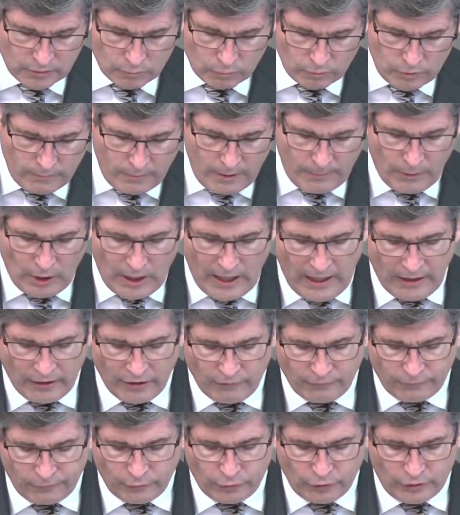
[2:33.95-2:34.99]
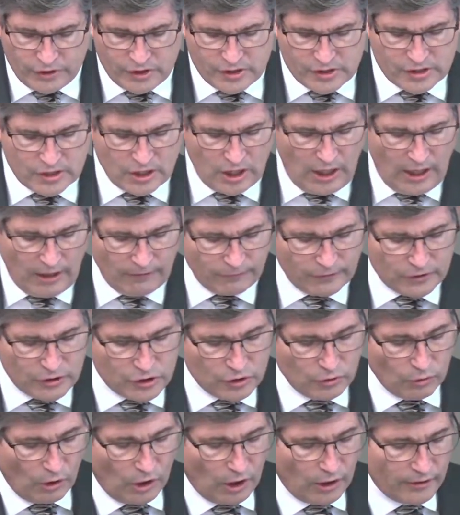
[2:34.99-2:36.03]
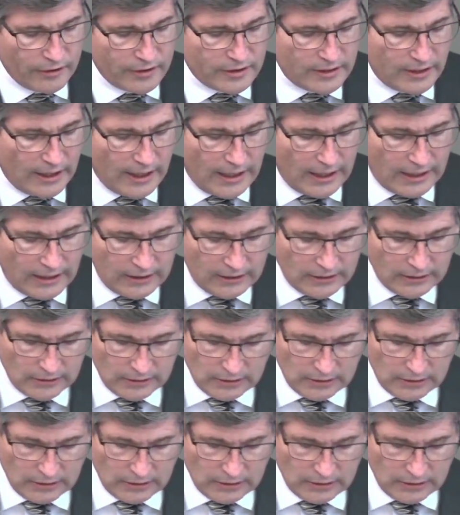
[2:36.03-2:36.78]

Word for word: Remember how the foolish scoff at you all the day.